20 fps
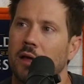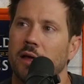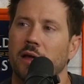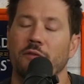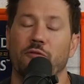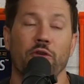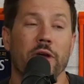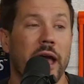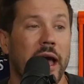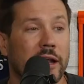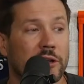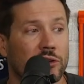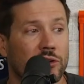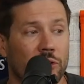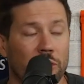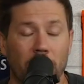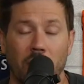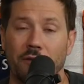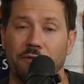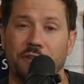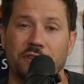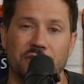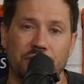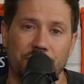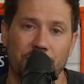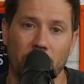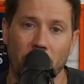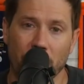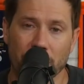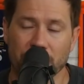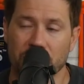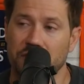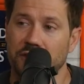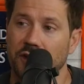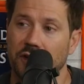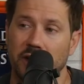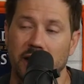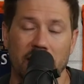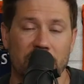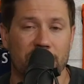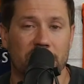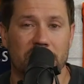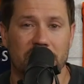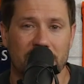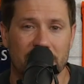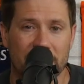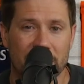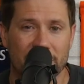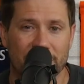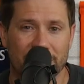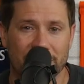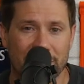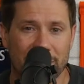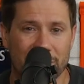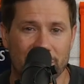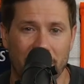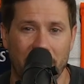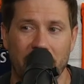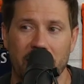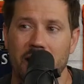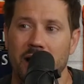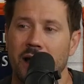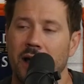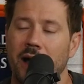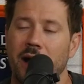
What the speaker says: if we had good offensive coaching that could actually teach C.J.